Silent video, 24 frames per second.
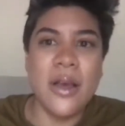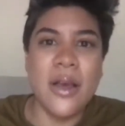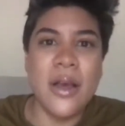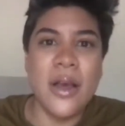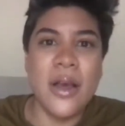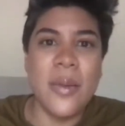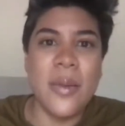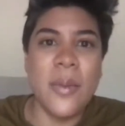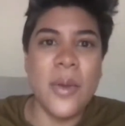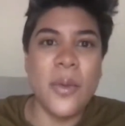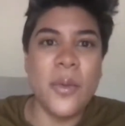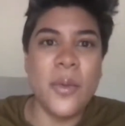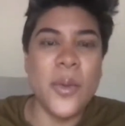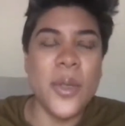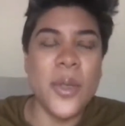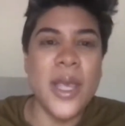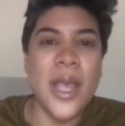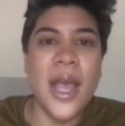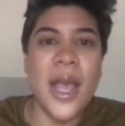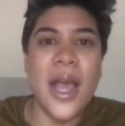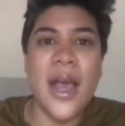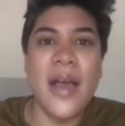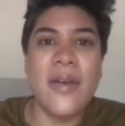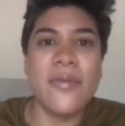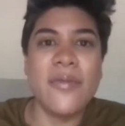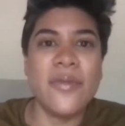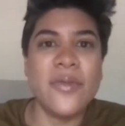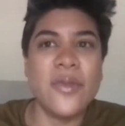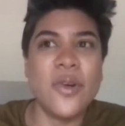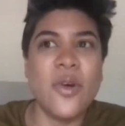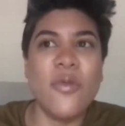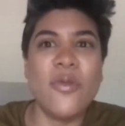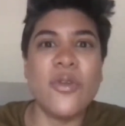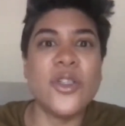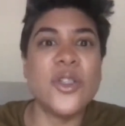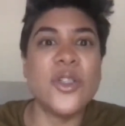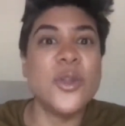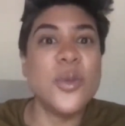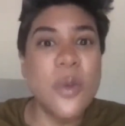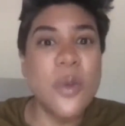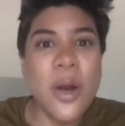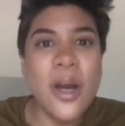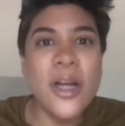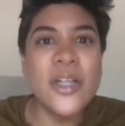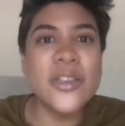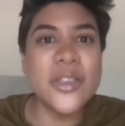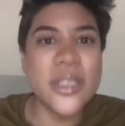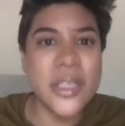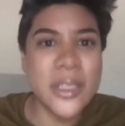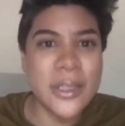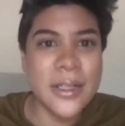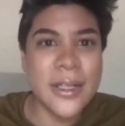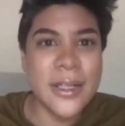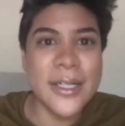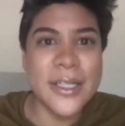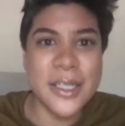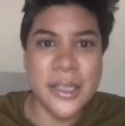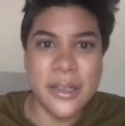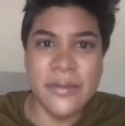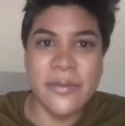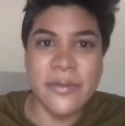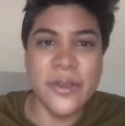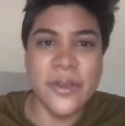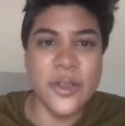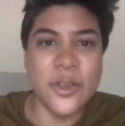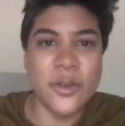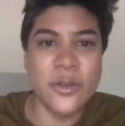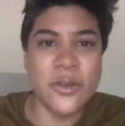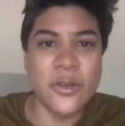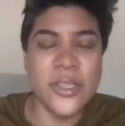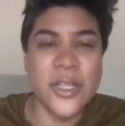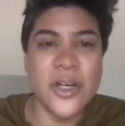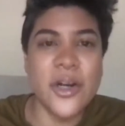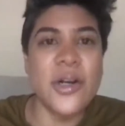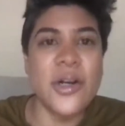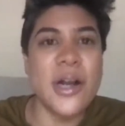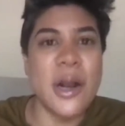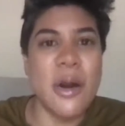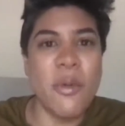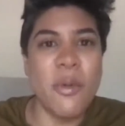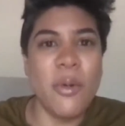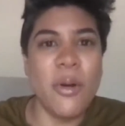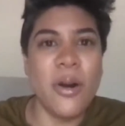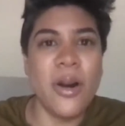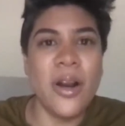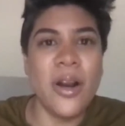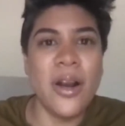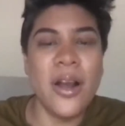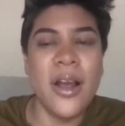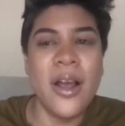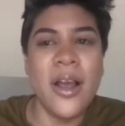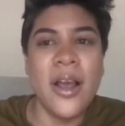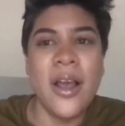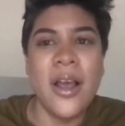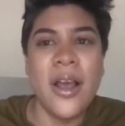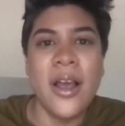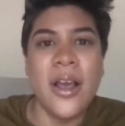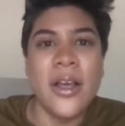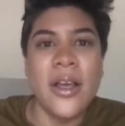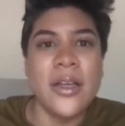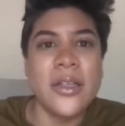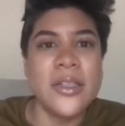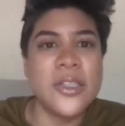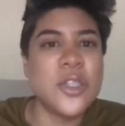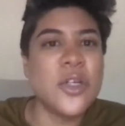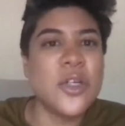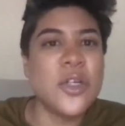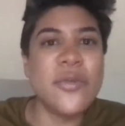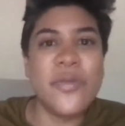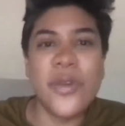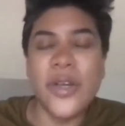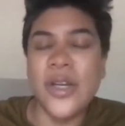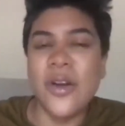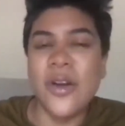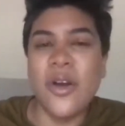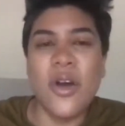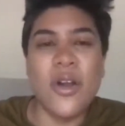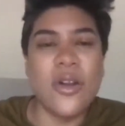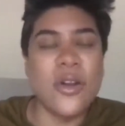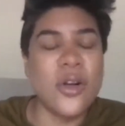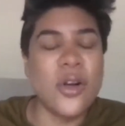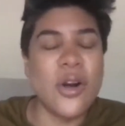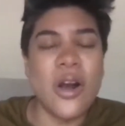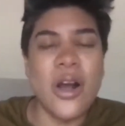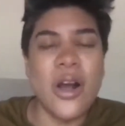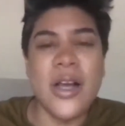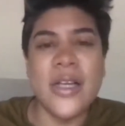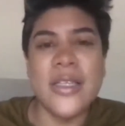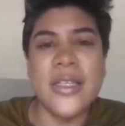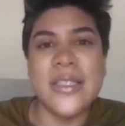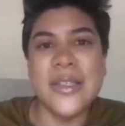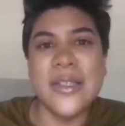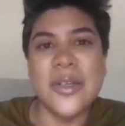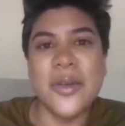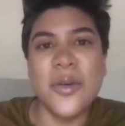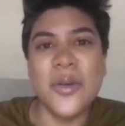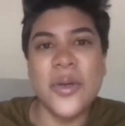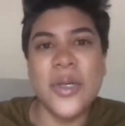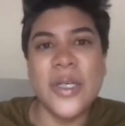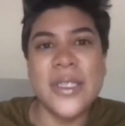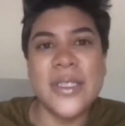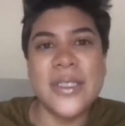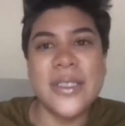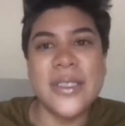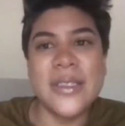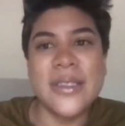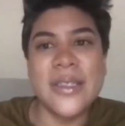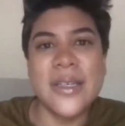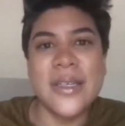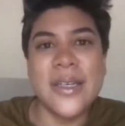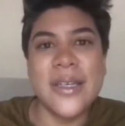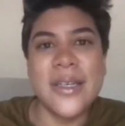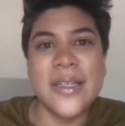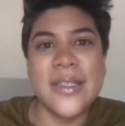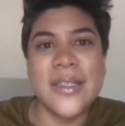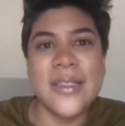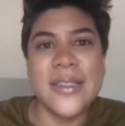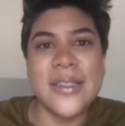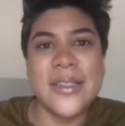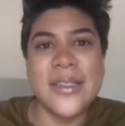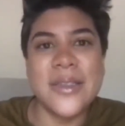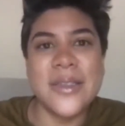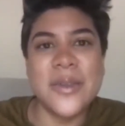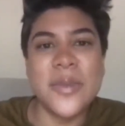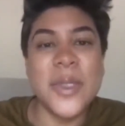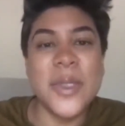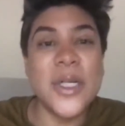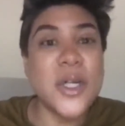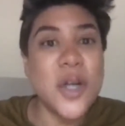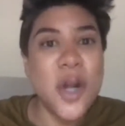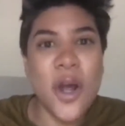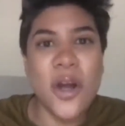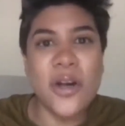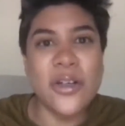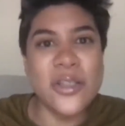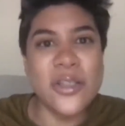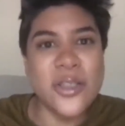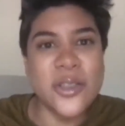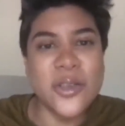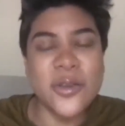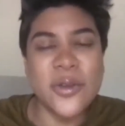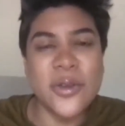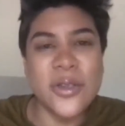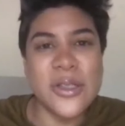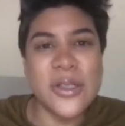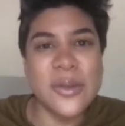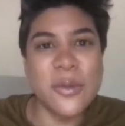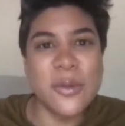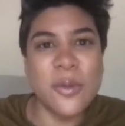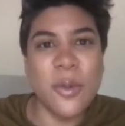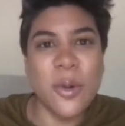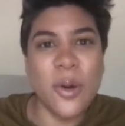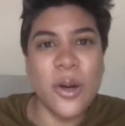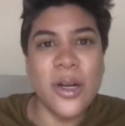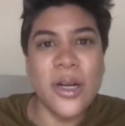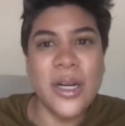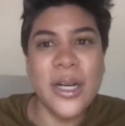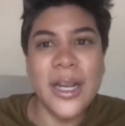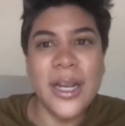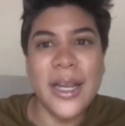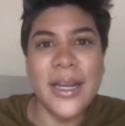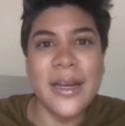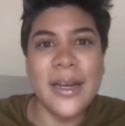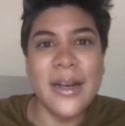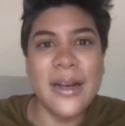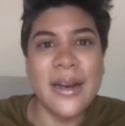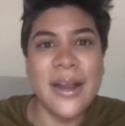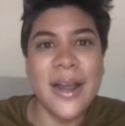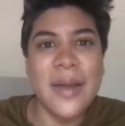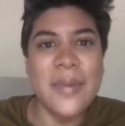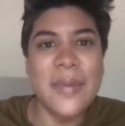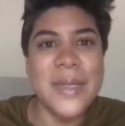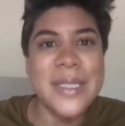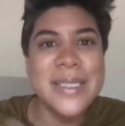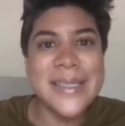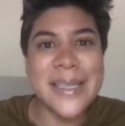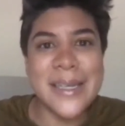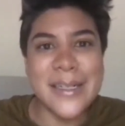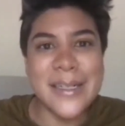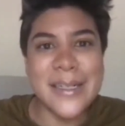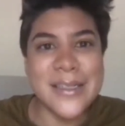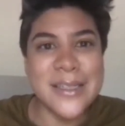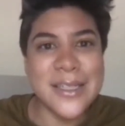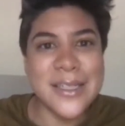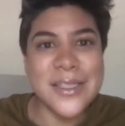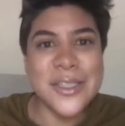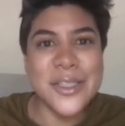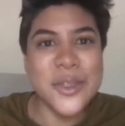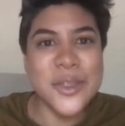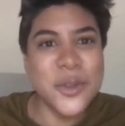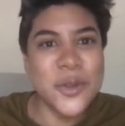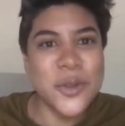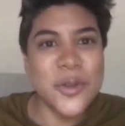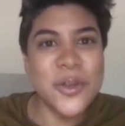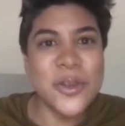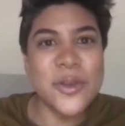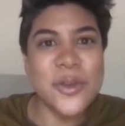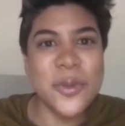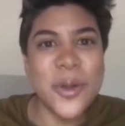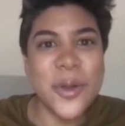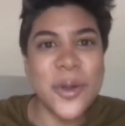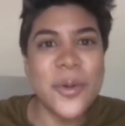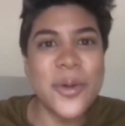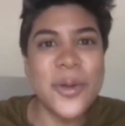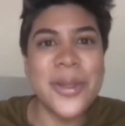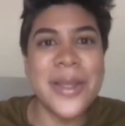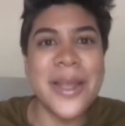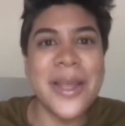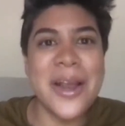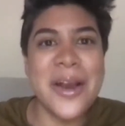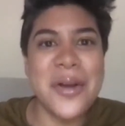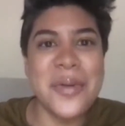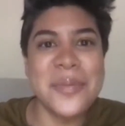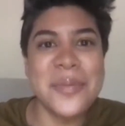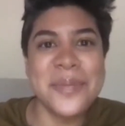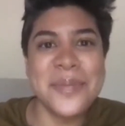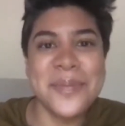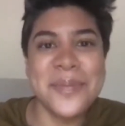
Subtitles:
And we have over 200 elected officials in our network serving all across. So it's been an honor to do this work, and I'm excited to continue doing this work with CAIR.